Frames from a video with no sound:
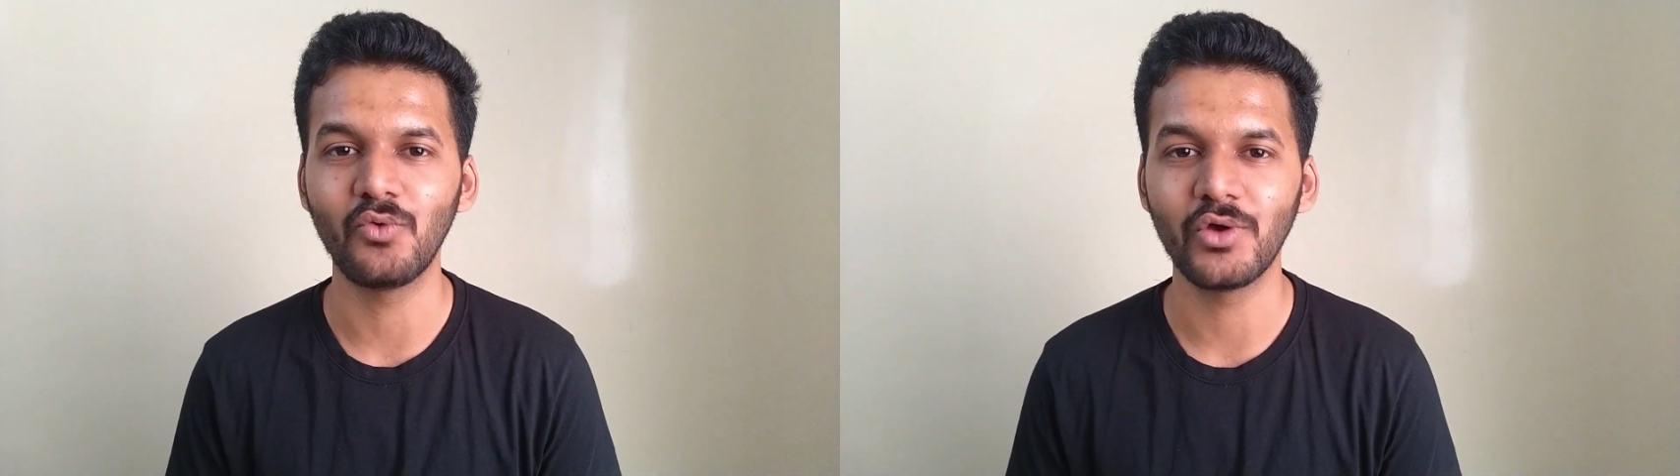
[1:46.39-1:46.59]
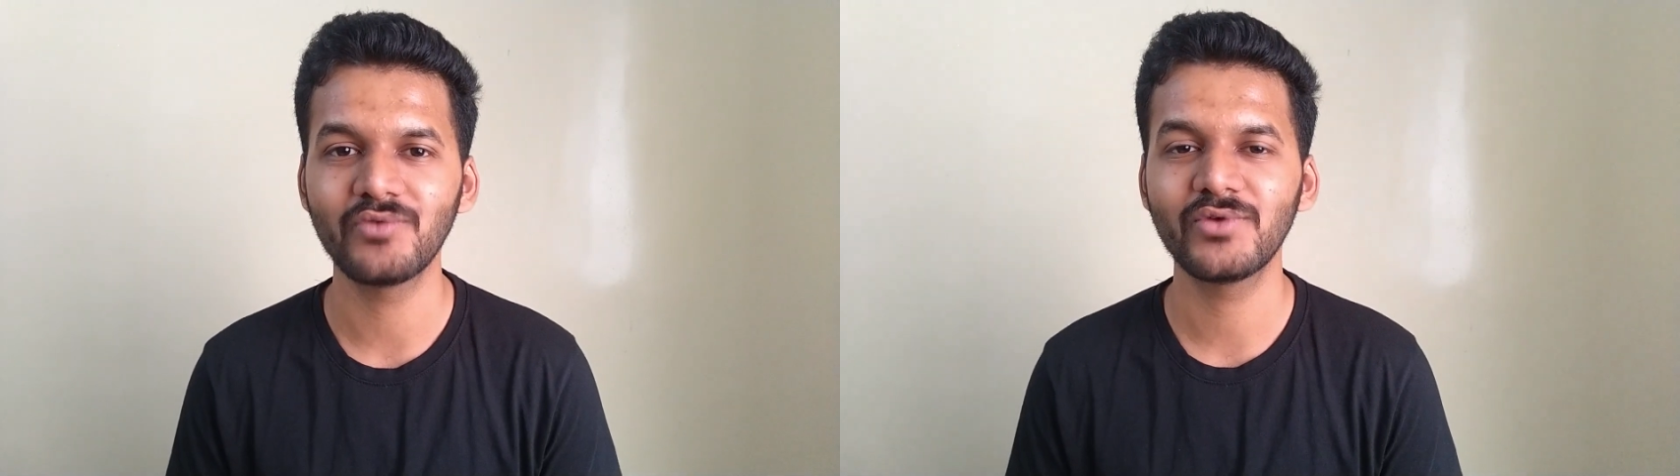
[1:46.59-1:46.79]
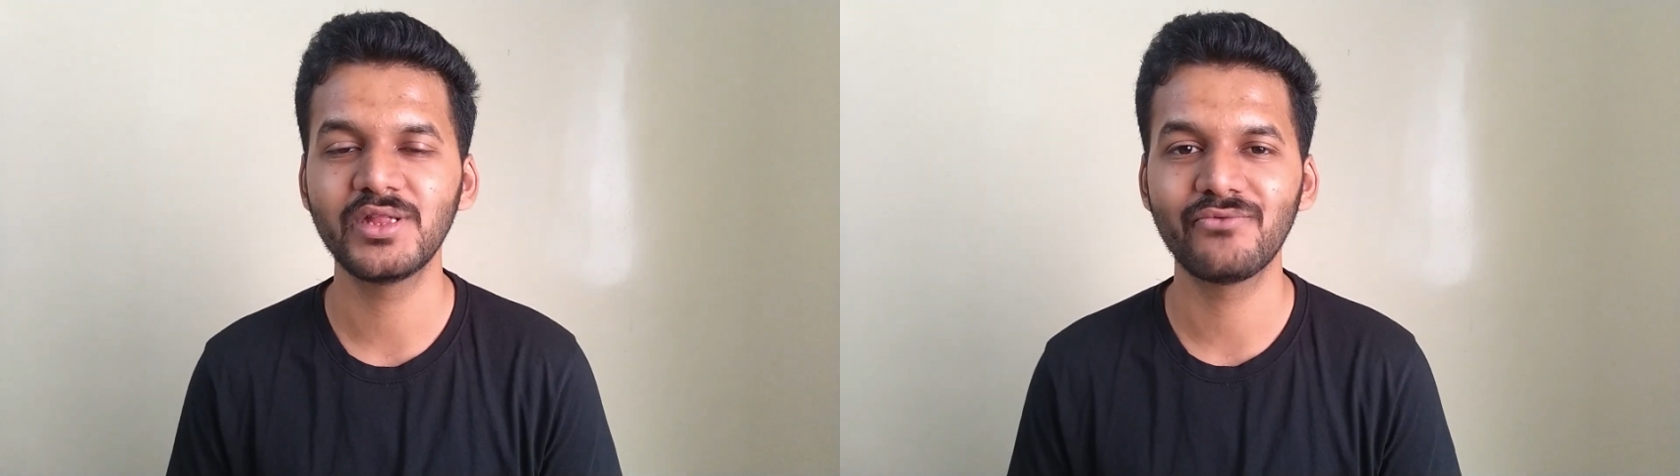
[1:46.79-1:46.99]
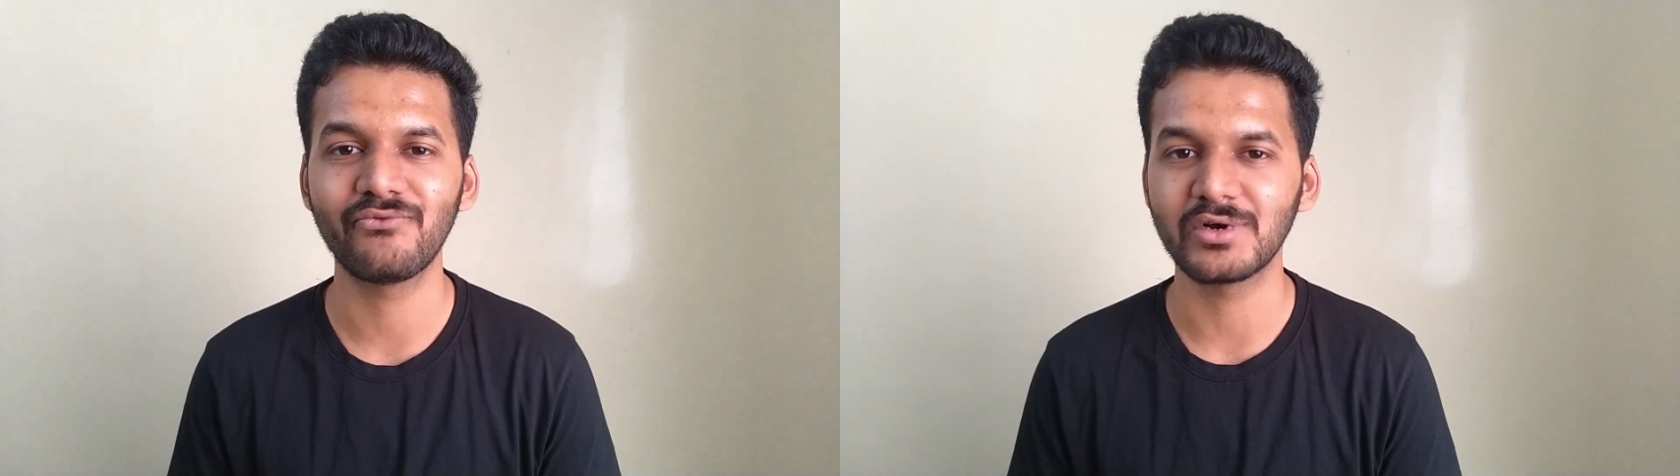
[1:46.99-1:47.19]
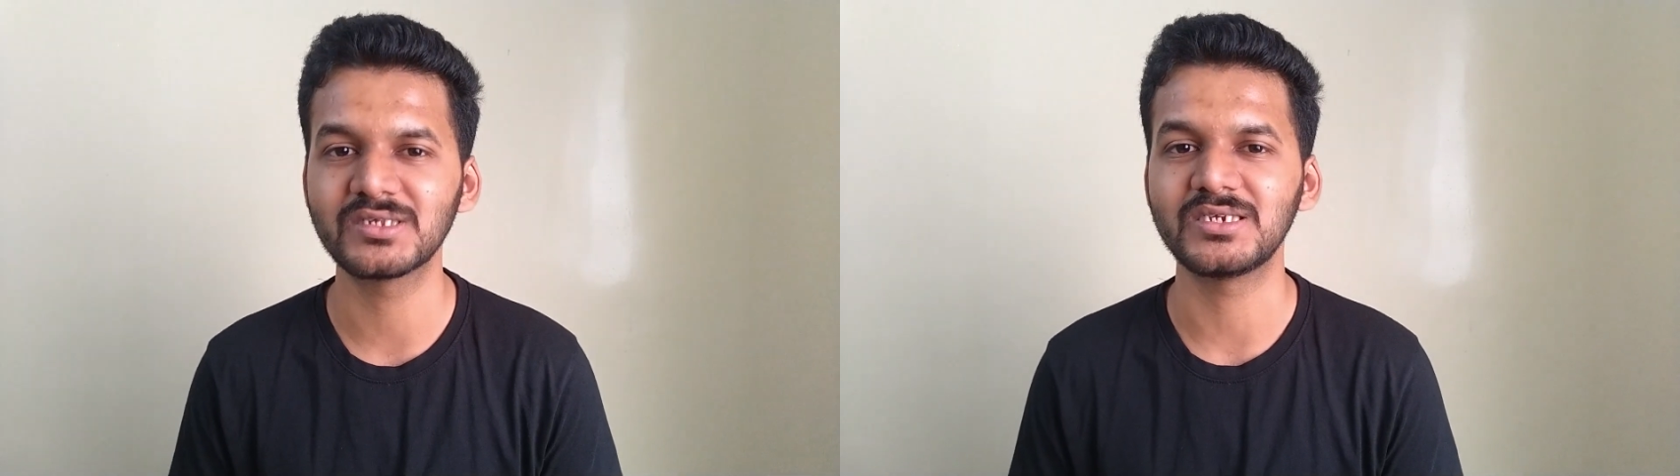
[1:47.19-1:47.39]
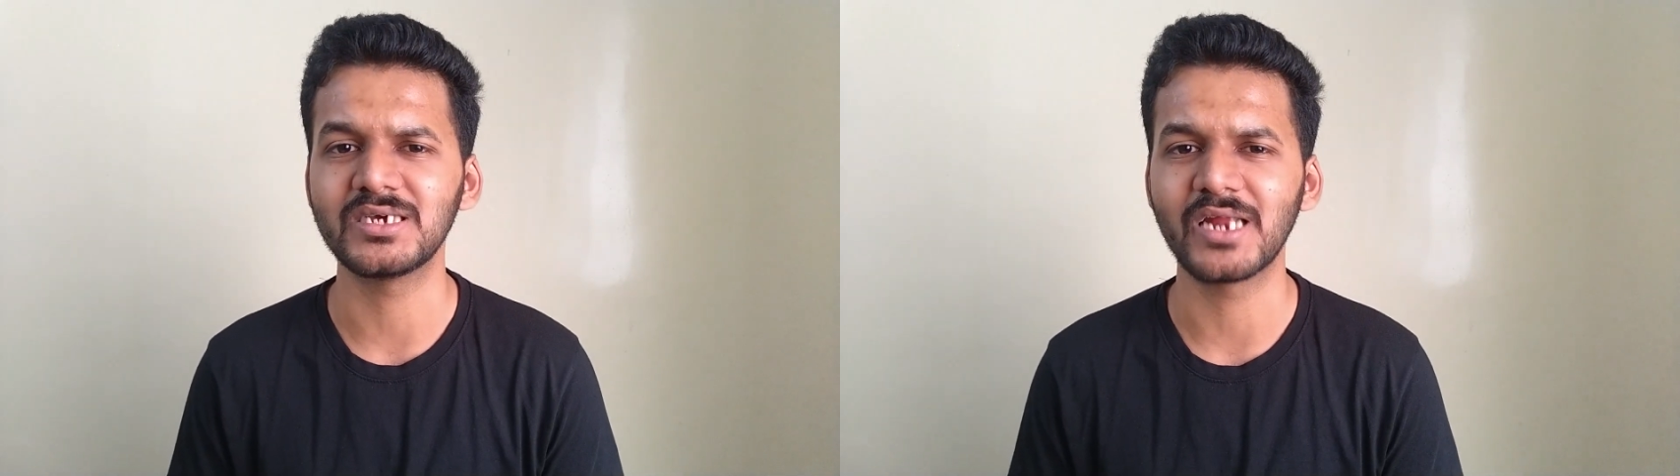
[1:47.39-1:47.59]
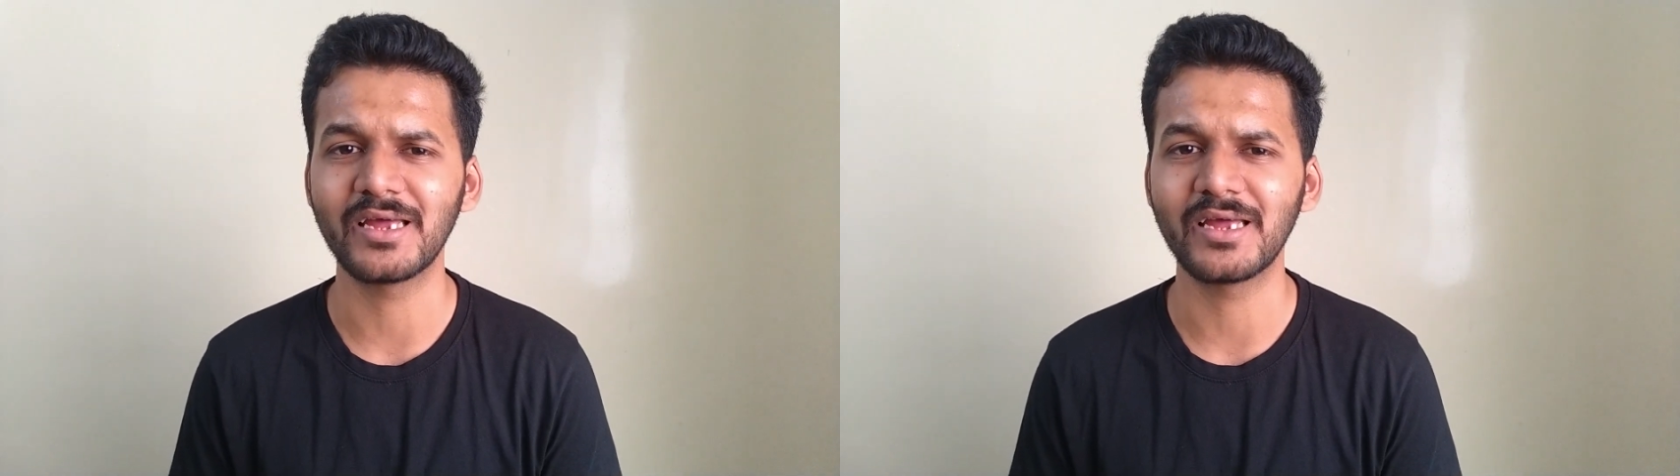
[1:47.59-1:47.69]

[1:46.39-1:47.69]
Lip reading: going with the first year,